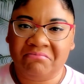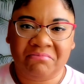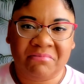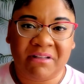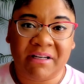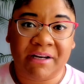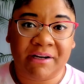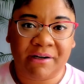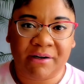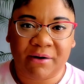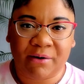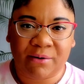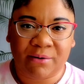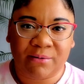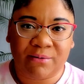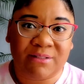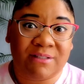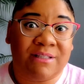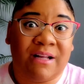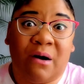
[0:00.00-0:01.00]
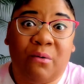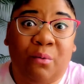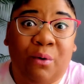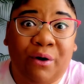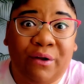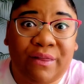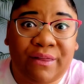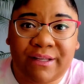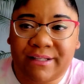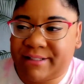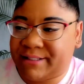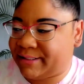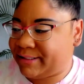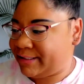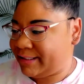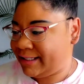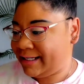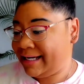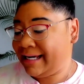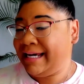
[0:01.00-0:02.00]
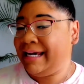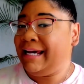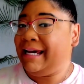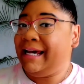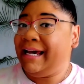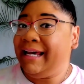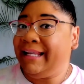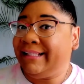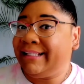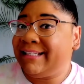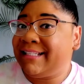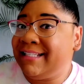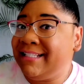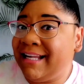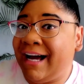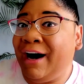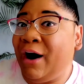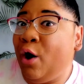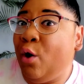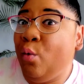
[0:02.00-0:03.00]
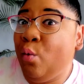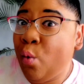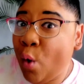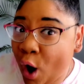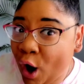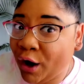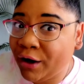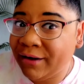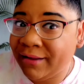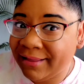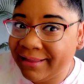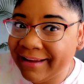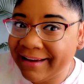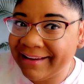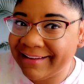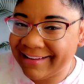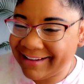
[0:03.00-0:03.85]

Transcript: Let it go. It's not worth it. It is not worth it.